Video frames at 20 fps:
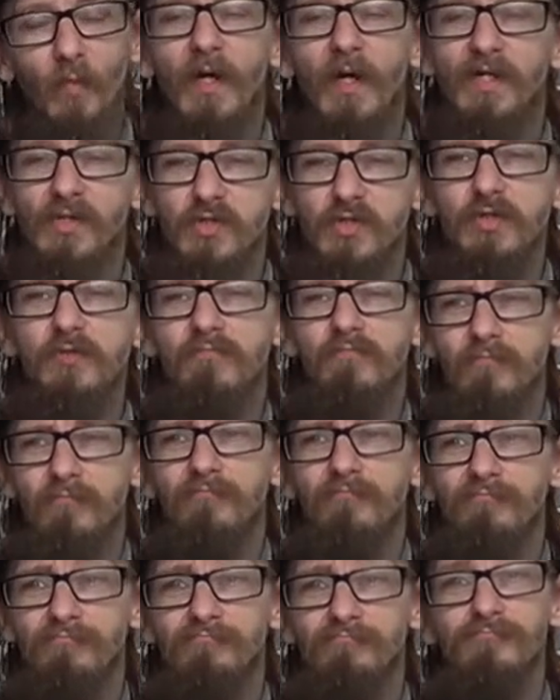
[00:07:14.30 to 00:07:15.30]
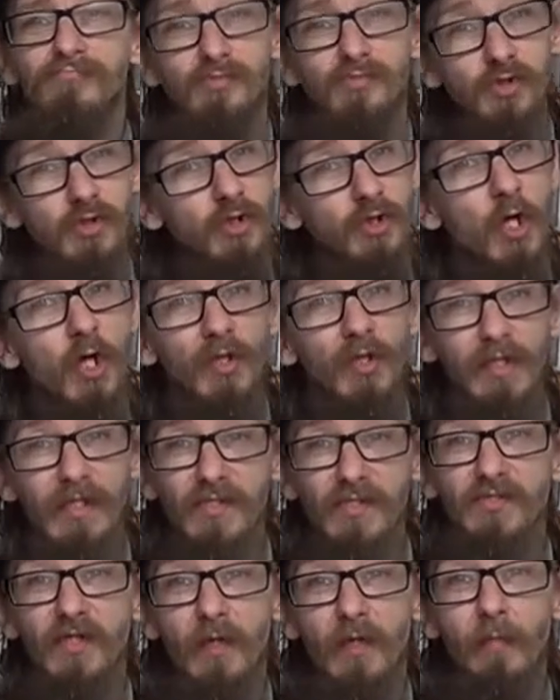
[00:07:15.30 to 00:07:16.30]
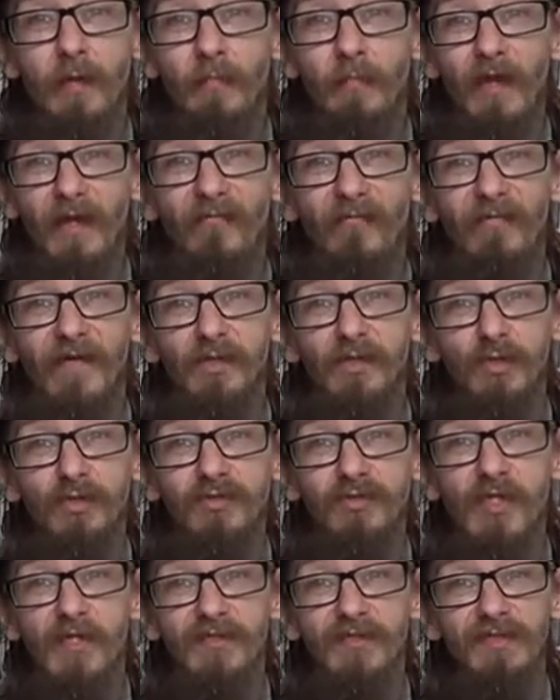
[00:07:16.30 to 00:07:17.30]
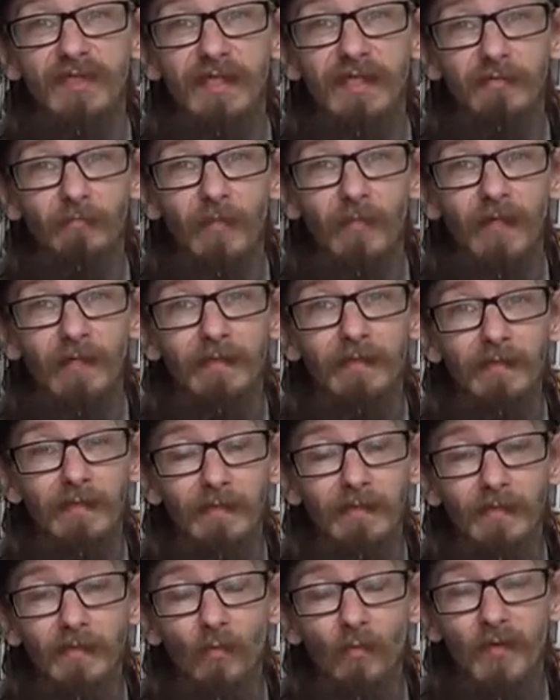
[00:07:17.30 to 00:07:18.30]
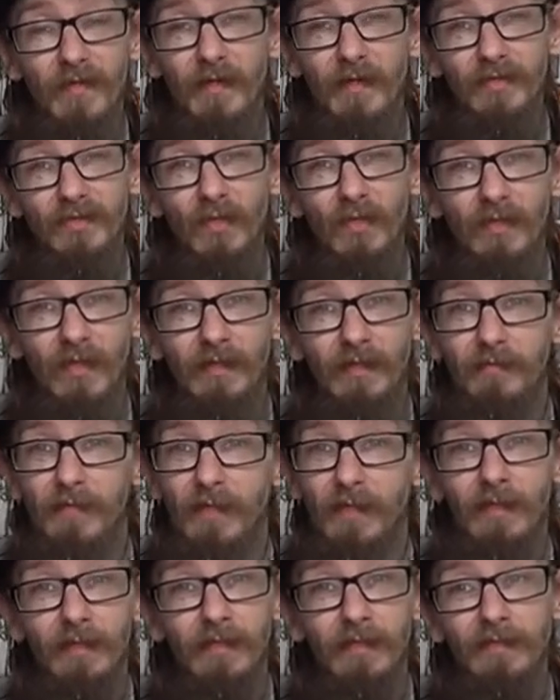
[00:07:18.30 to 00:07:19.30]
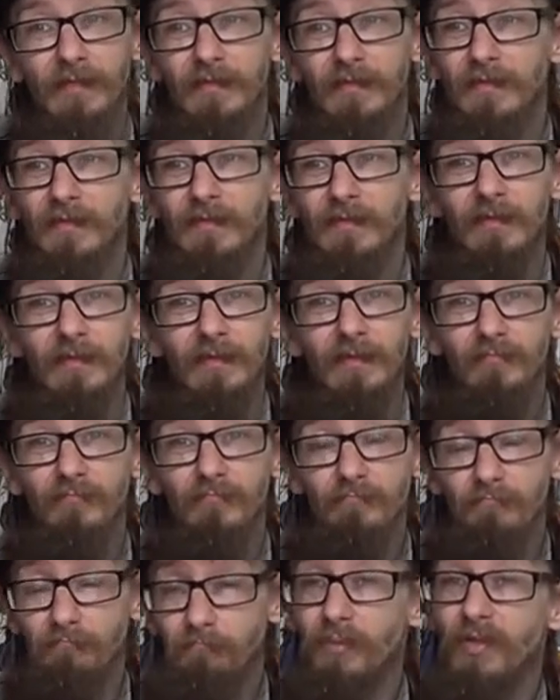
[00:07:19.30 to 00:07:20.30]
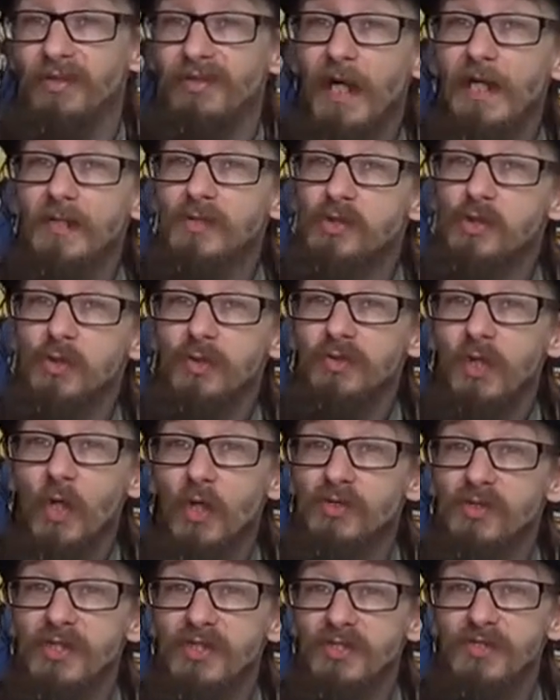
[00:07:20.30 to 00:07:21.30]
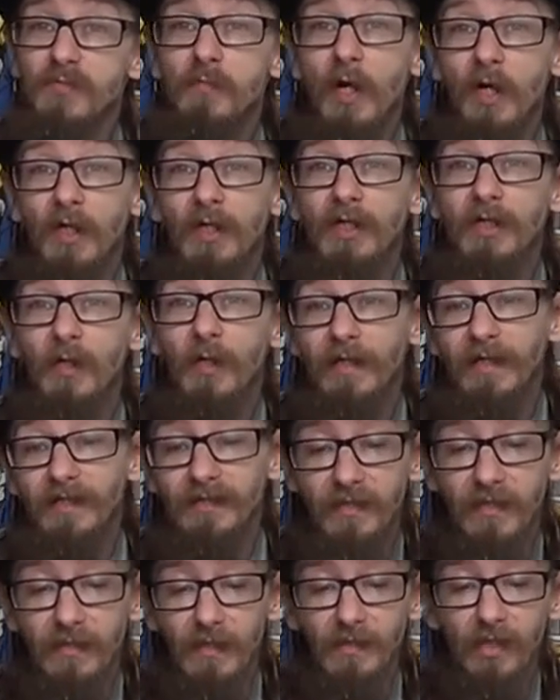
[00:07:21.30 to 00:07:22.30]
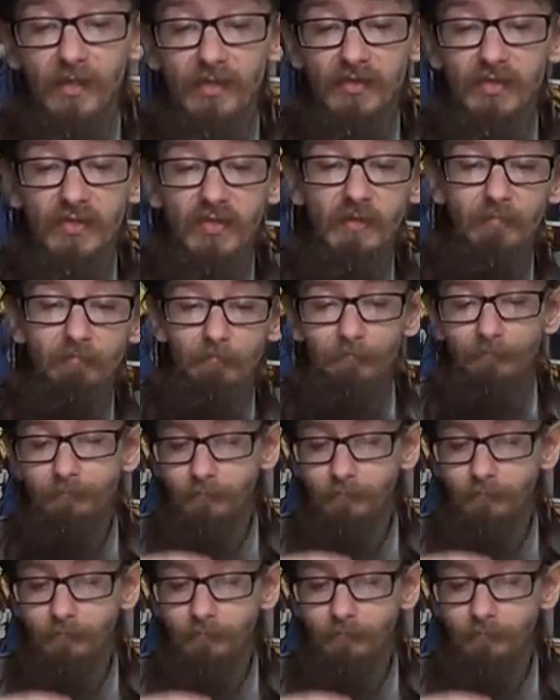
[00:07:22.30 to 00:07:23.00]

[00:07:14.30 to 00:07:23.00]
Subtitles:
which surely is going to be beneficial to the team without all that potential toxic smoke going into the lungs.